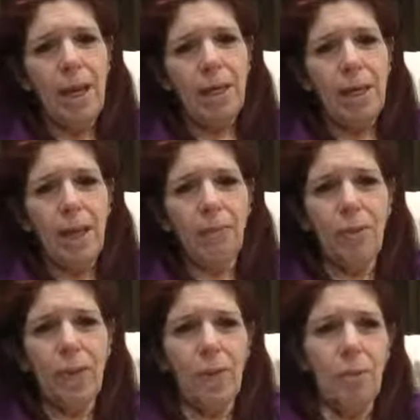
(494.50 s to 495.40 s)

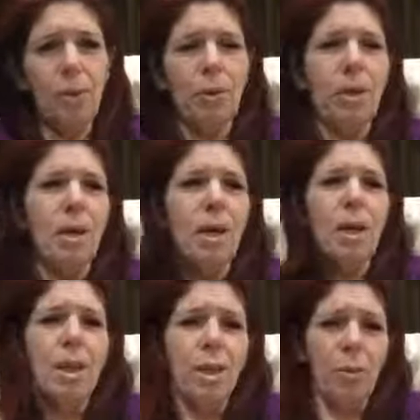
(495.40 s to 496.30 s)
David. They both
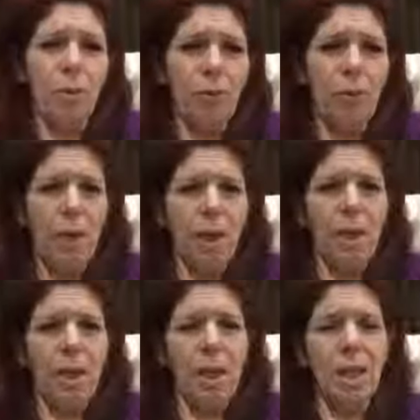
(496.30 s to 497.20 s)

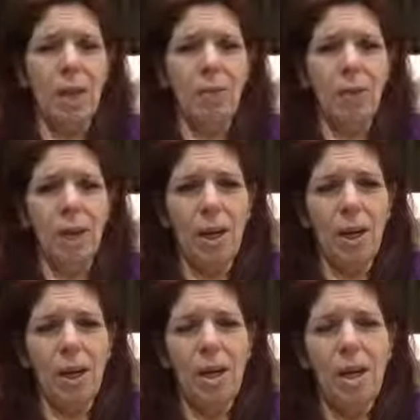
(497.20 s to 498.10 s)
fought, and they
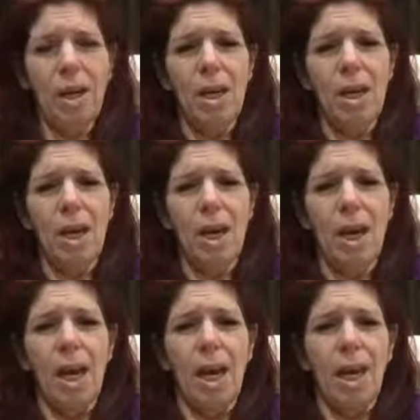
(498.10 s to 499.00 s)
fought,
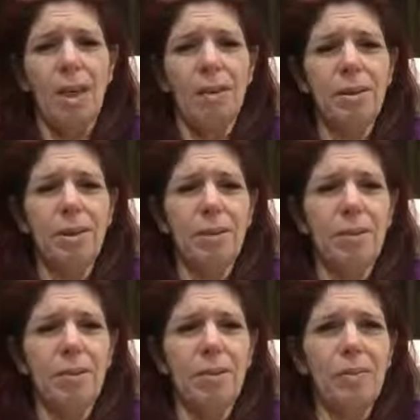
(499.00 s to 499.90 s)
and
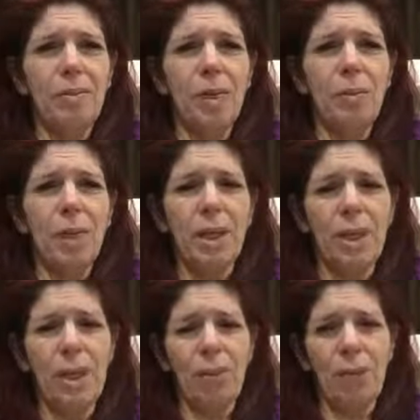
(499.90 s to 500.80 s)
they wanted
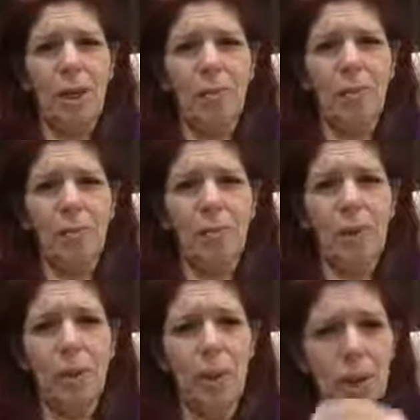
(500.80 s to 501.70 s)
to give up.
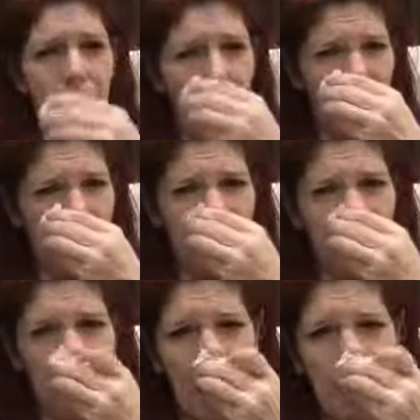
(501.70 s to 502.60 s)
They wanted to hide in
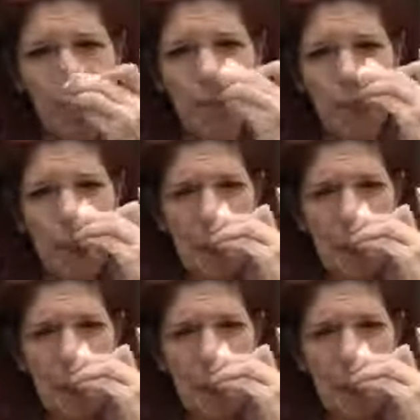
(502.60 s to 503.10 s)
a cave.